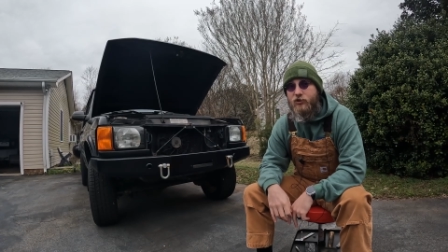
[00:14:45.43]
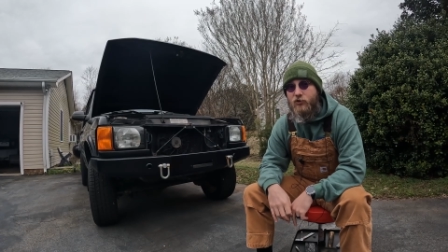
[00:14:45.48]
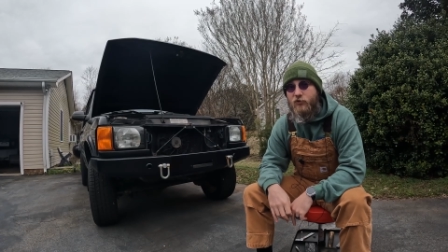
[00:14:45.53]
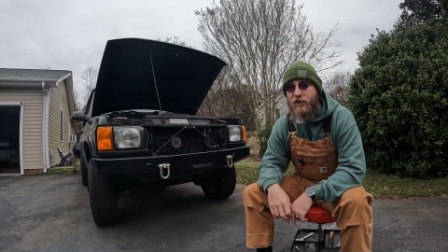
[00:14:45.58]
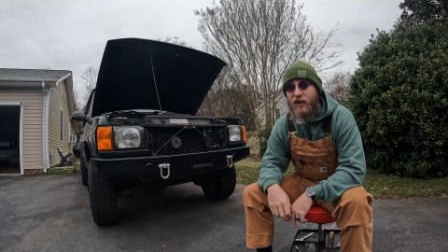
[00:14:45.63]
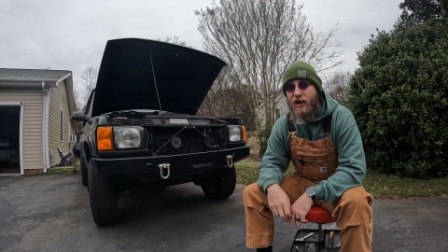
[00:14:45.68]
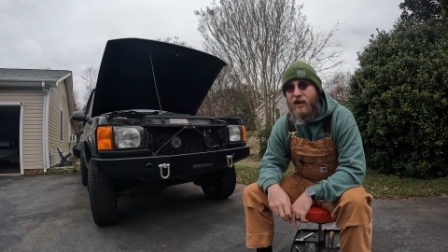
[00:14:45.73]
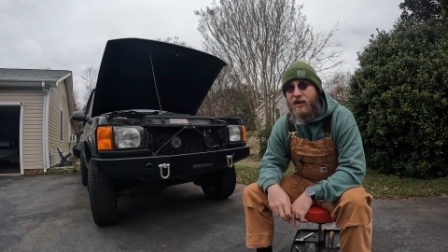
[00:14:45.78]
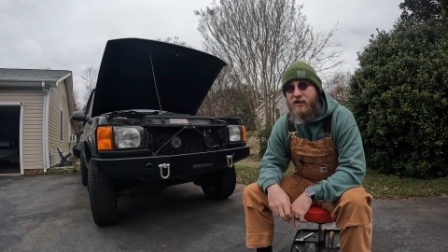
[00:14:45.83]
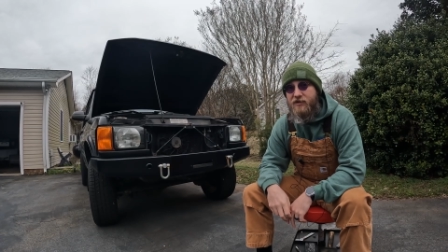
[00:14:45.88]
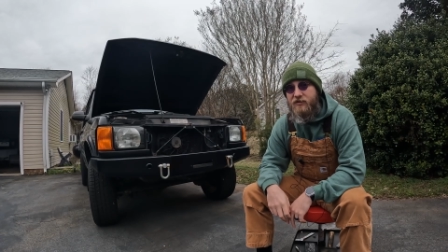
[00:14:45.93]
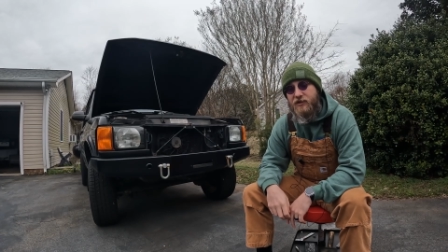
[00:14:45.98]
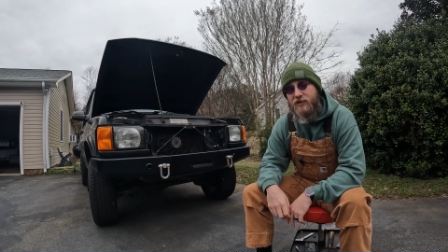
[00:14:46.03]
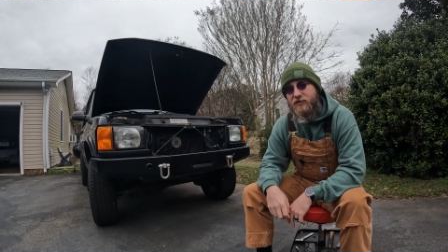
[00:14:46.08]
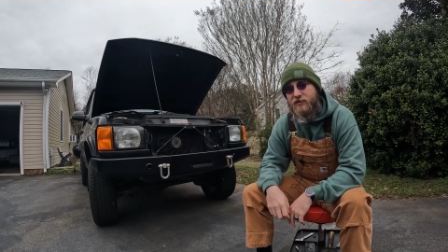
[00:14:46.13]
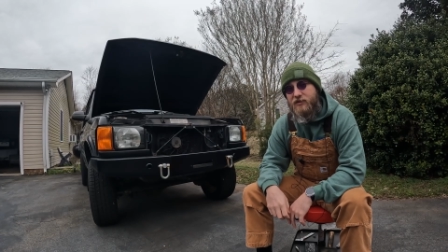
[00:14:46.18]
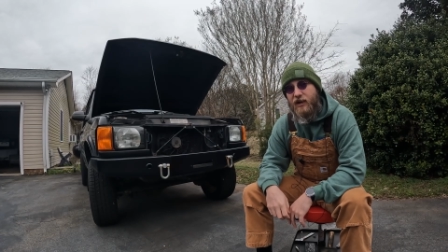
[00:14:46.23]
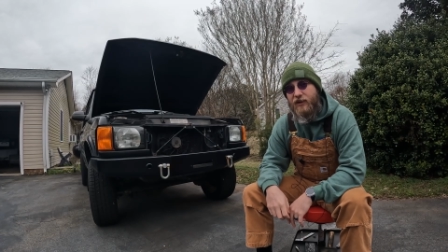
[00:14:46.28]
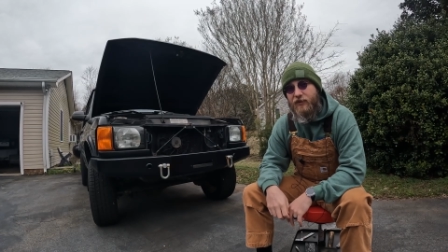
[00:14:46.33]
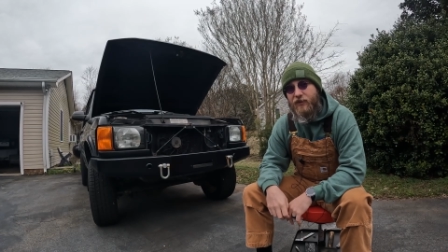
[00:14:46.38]
you guys
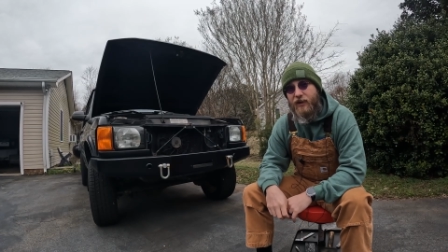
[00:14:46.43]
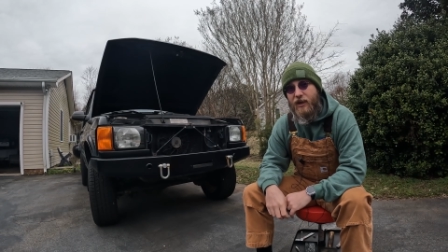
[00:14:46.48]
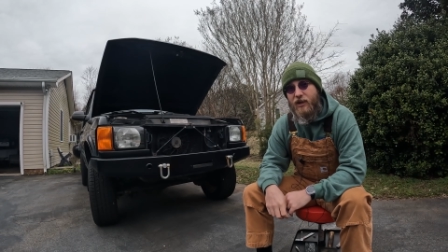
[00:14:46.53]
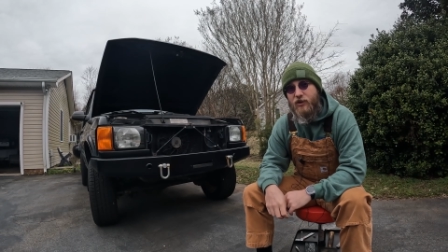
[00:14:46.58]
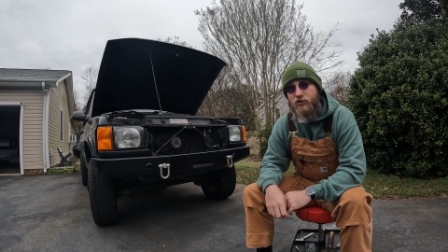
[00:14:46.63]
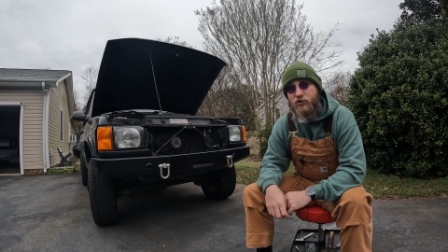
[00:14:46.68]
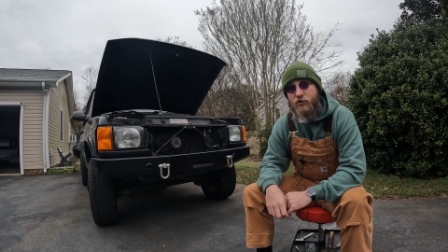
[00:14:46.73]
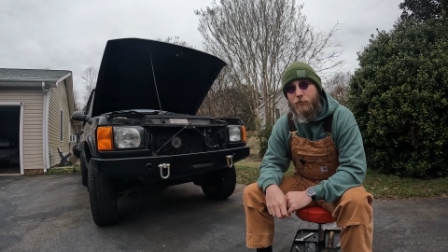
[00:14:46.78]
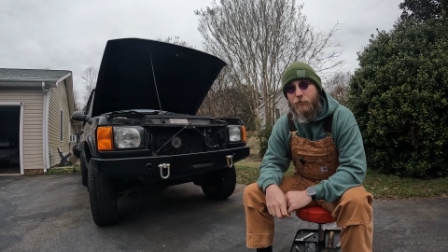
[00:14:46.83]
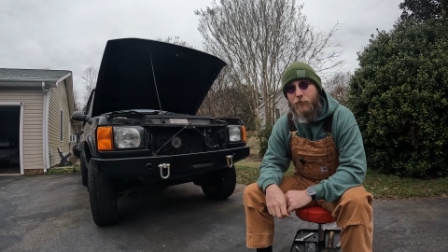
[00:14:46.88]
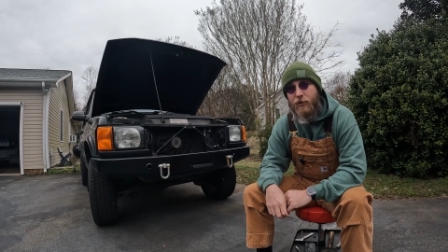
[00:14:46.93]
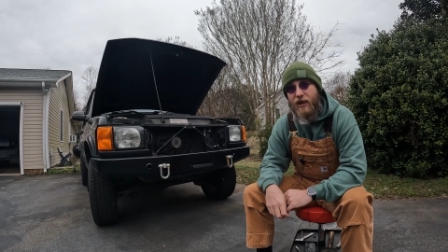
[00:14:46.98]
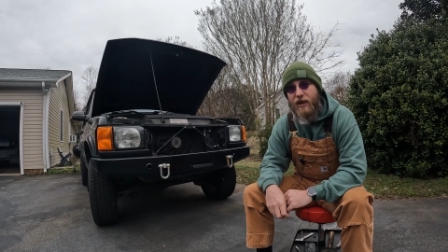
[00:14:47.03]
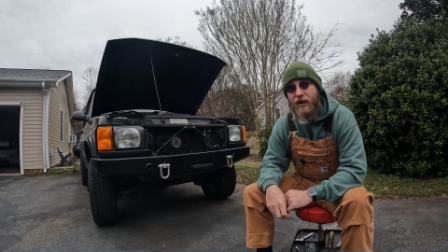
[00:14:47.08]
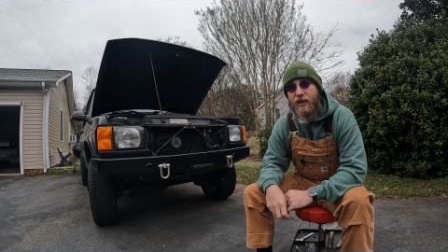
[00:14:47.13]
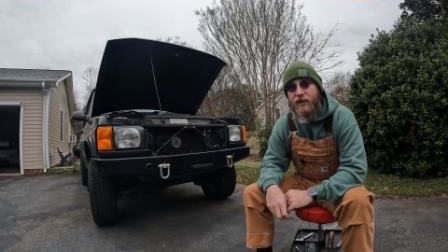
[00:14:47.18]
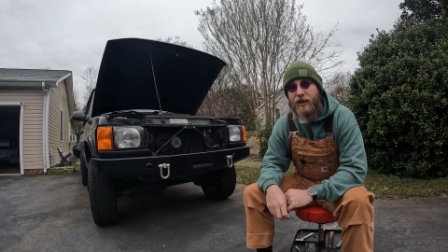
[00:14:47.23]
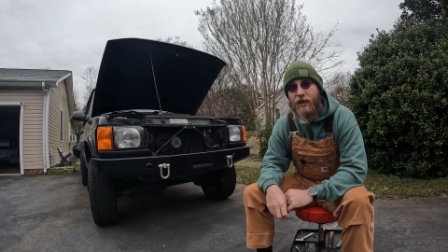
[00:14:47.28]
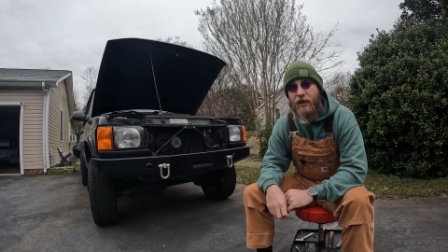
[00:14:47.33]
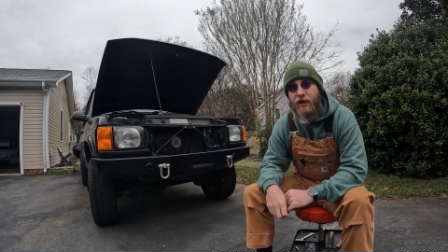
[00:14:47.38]
inside the engine
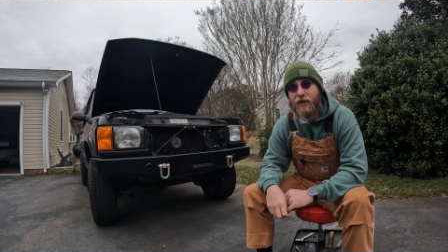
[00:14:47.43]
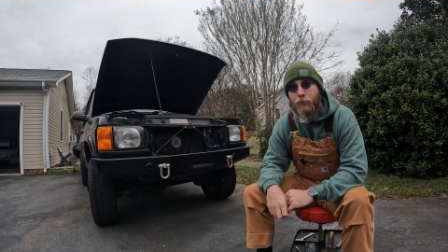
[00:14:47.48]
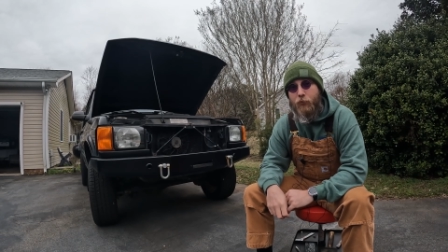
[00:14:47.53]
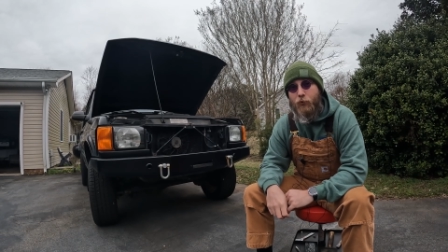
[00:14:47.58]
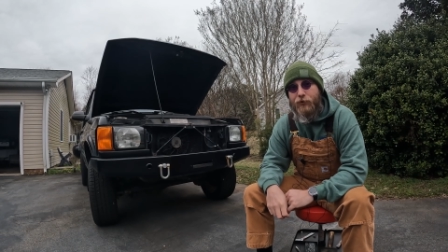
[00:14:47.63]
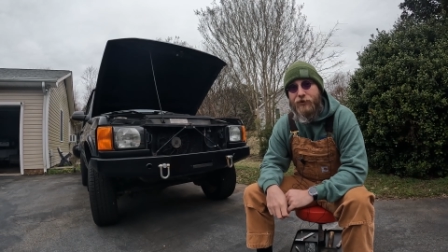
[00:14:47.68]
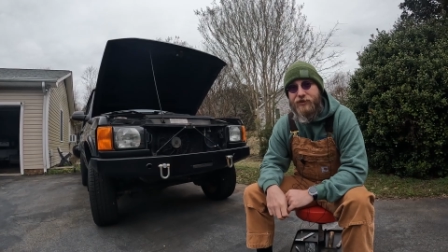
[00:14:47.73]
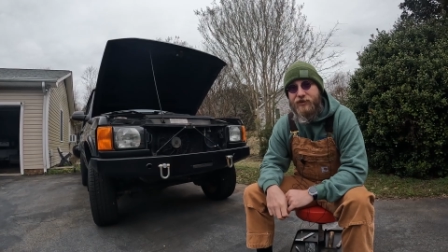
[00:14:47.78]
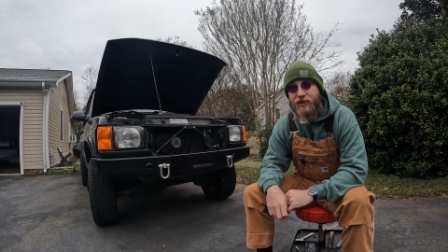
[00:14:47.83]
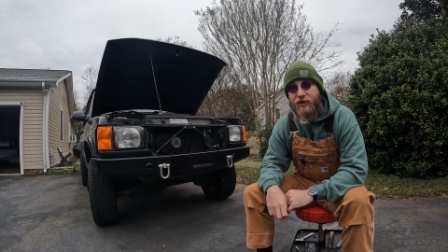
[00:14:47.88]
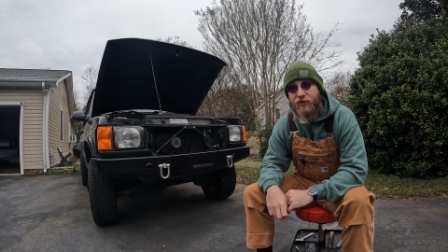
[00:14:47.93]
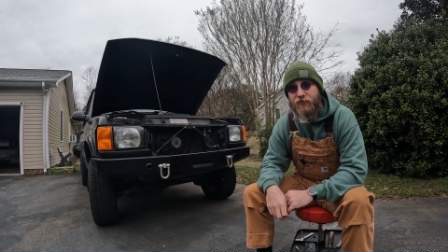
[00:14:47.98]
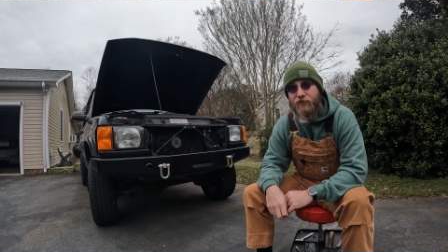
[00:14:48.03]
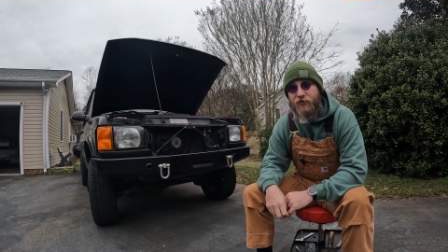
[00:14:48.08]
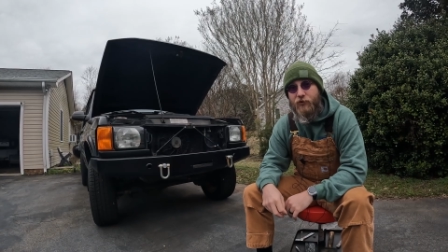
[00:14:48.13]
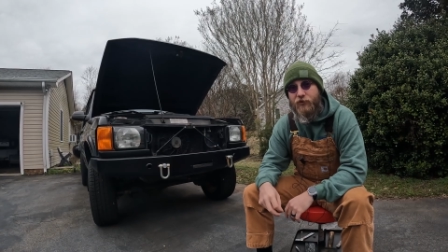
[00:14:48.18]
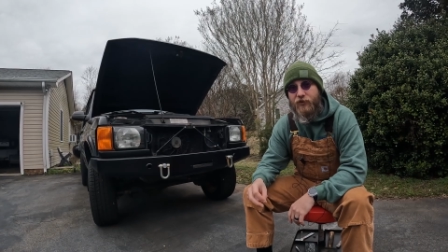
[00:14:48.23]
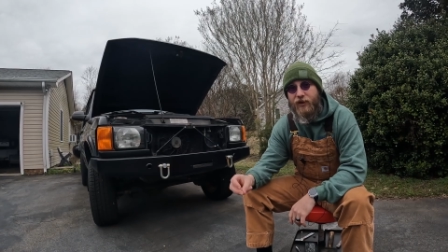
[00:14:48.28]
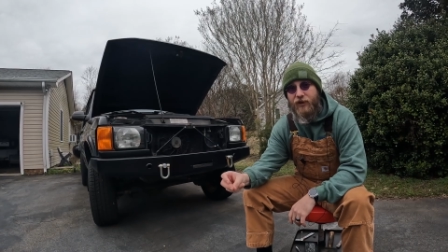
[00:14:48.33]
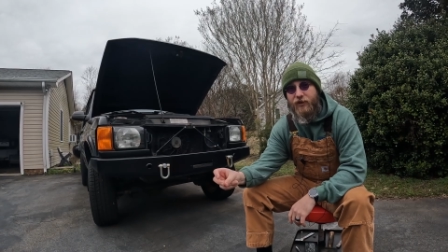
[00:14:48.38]
bay and point out a
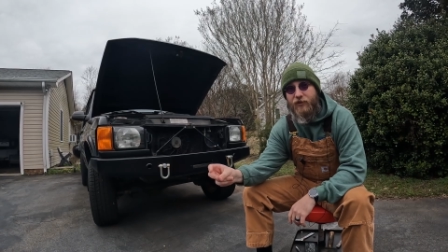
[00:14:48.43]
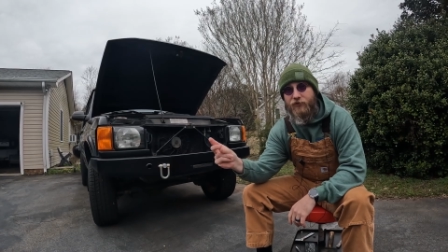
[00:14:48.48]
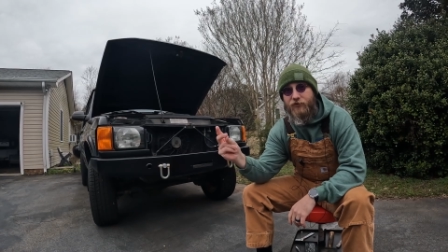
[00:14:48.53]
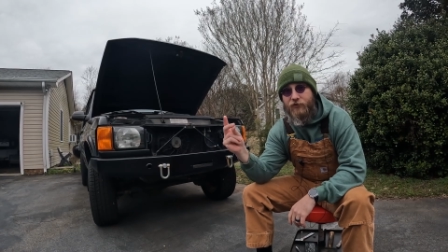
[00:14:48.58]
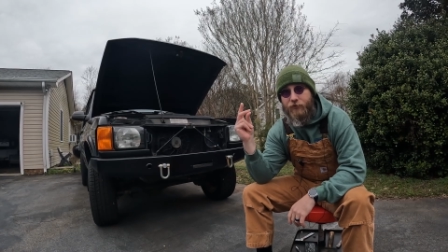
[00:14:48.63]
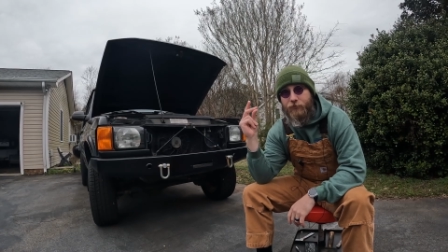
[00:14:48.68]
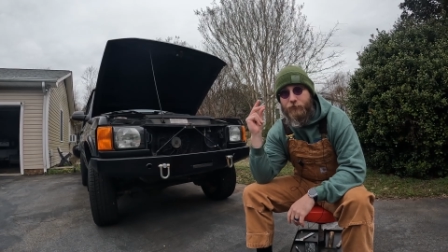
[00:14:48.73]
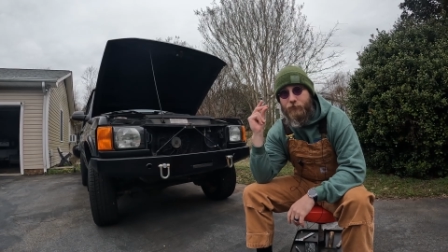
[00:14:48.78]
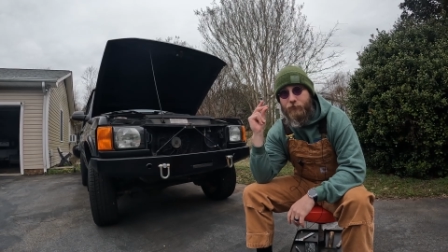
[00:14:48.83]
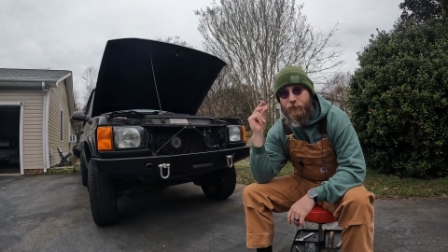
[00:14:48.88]
few things.